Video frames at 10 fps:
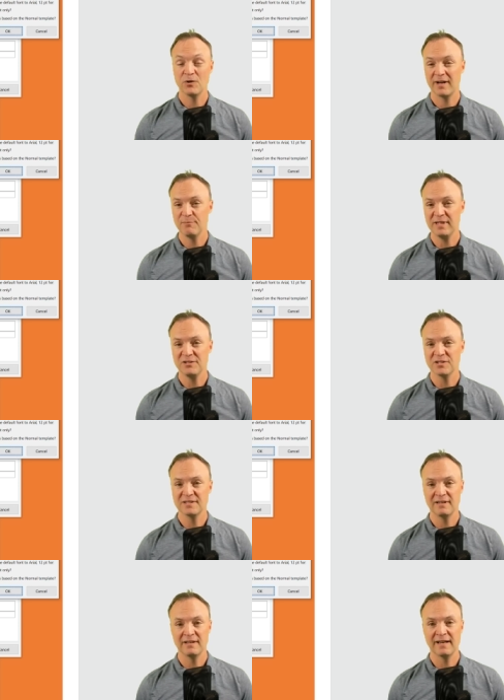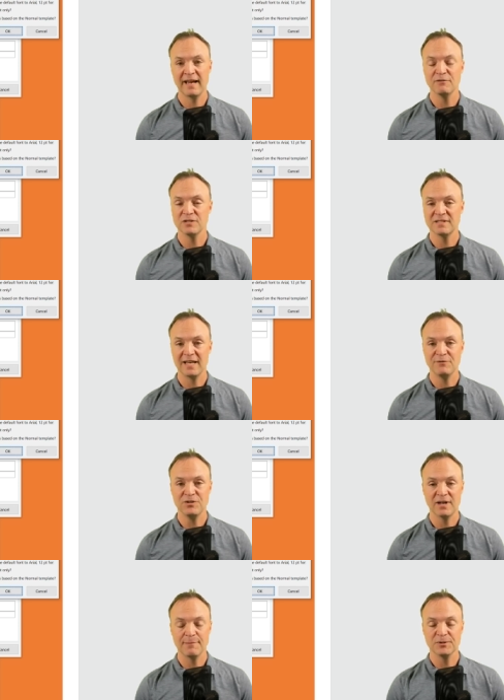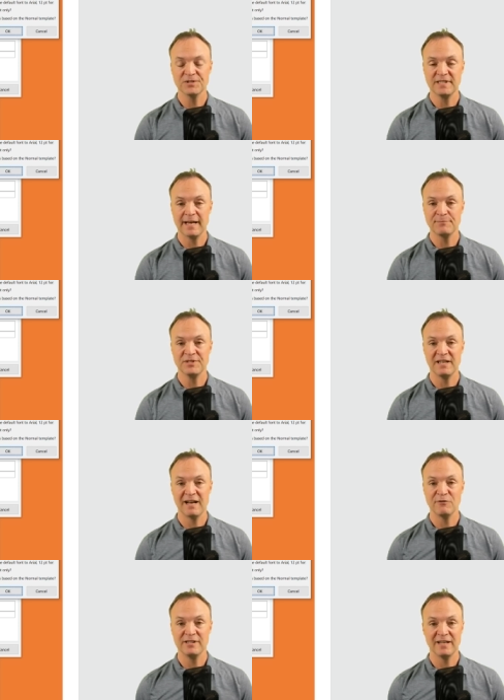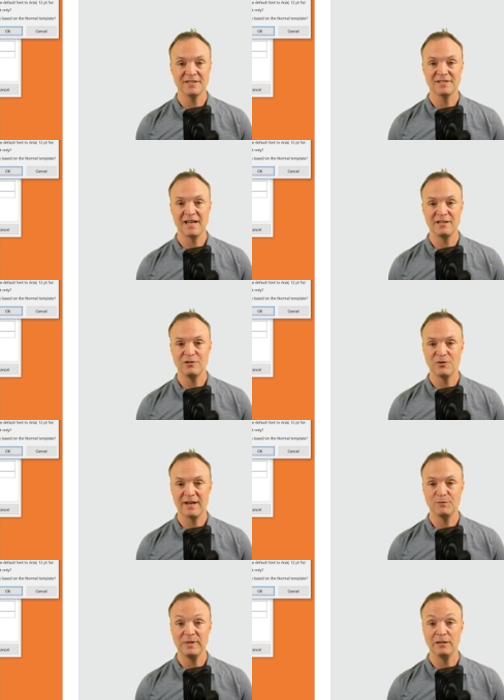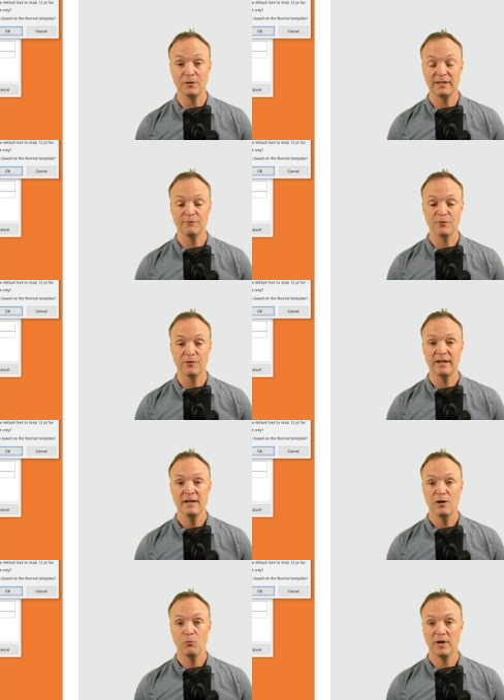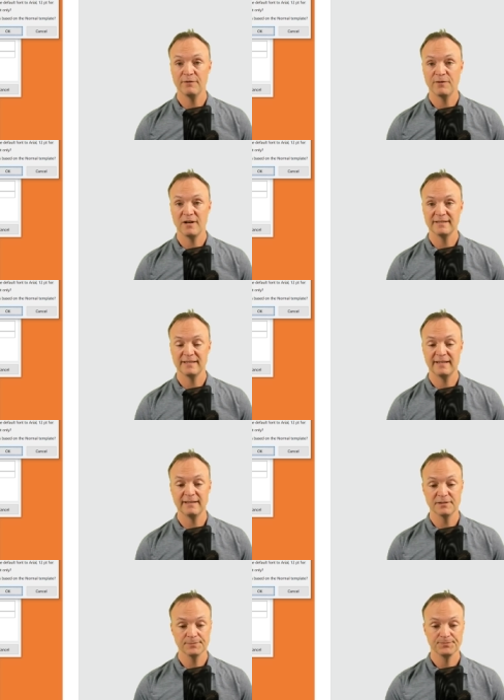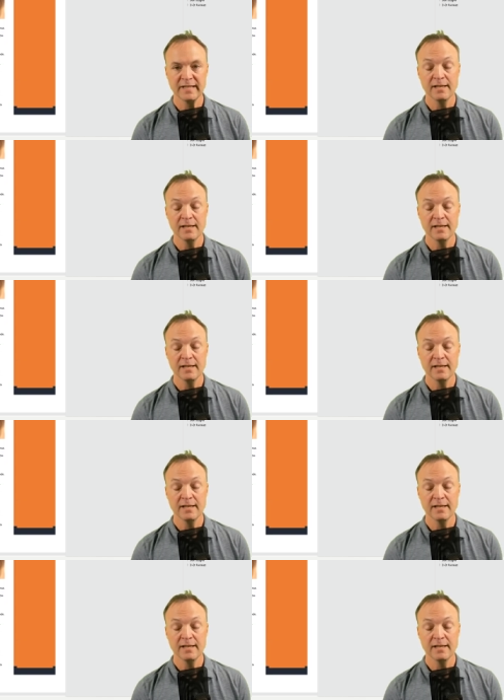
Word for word: So it can be just, again, just saves you a couple steps, and everything's set. You don't have to be looking for what font it is.